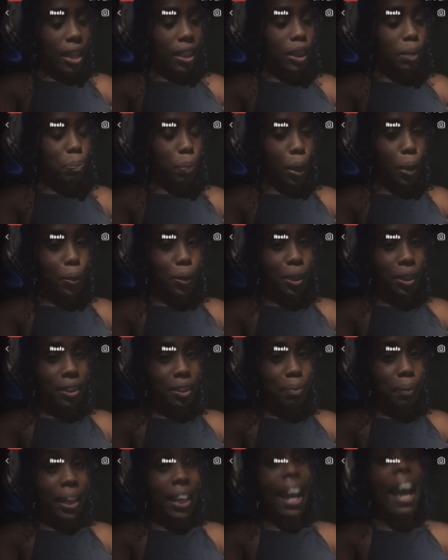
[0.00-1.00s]

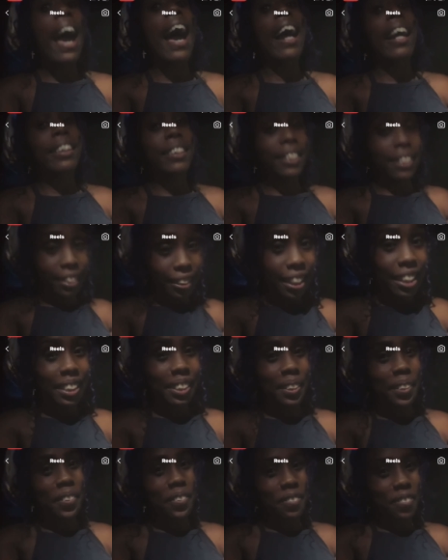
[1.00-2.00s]
Explosions make
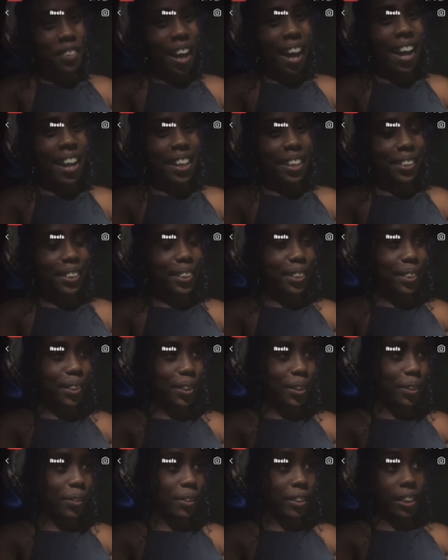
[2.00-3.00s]
accidental fires
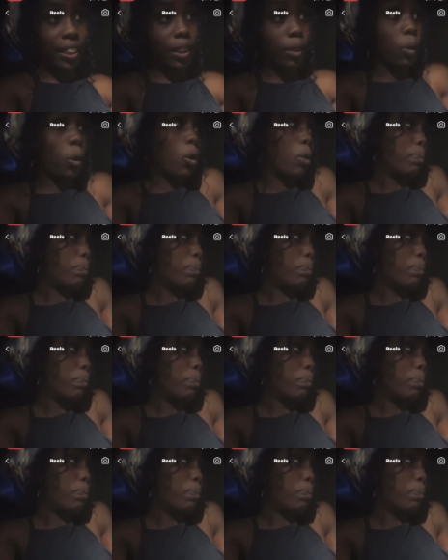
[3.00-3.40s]
too. And then,